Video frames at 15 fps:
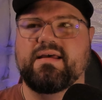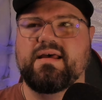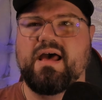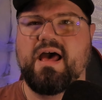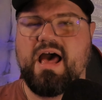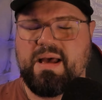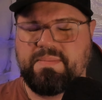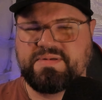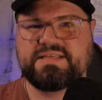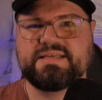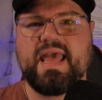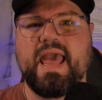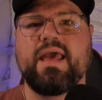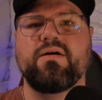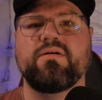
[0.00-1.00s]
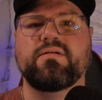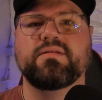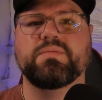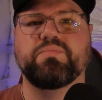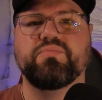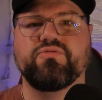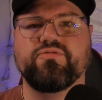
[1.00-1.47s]

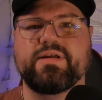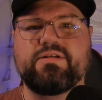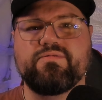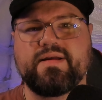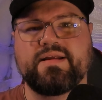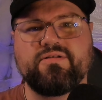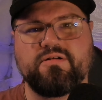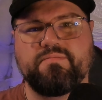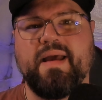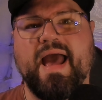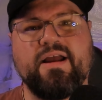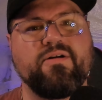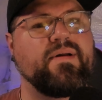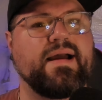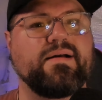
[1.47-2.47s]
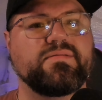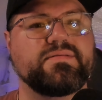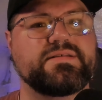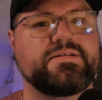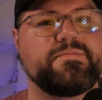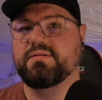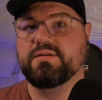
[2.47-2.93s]
upscaled, pre-rendered
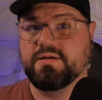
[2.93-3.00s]
backgrounds.